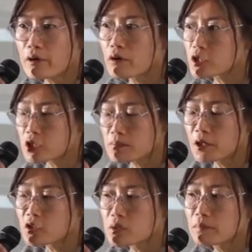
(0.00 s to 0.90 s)
are
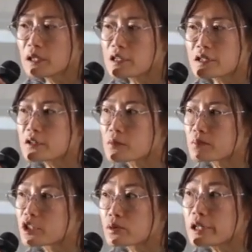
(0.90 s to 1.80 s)
responsibilities
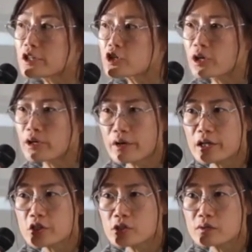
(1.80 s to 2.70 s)
between
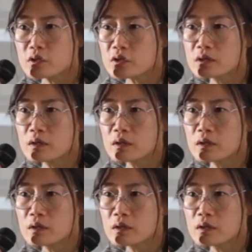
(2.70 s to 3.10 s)
generations.